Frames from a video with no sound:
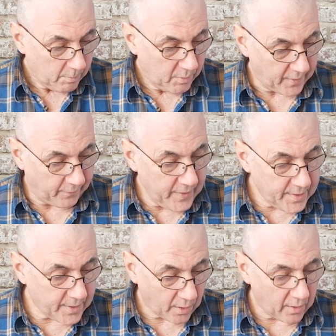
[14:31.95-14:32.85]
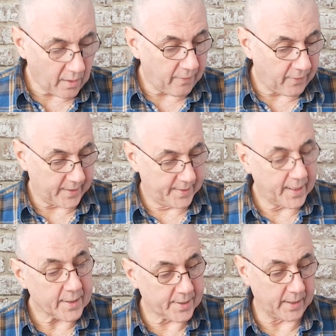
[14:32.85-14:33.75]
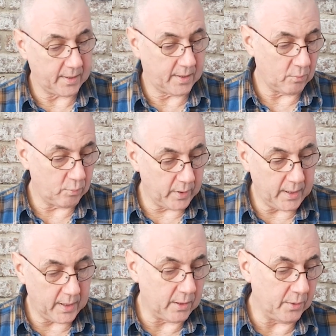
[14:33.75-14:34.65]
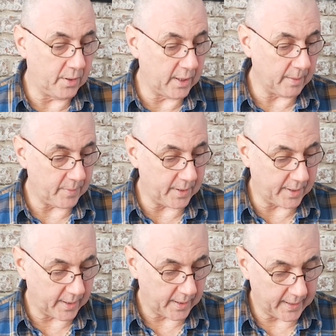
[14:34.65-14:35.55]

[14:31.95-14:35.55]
the features on it are fantastic. It's a really good chip, this.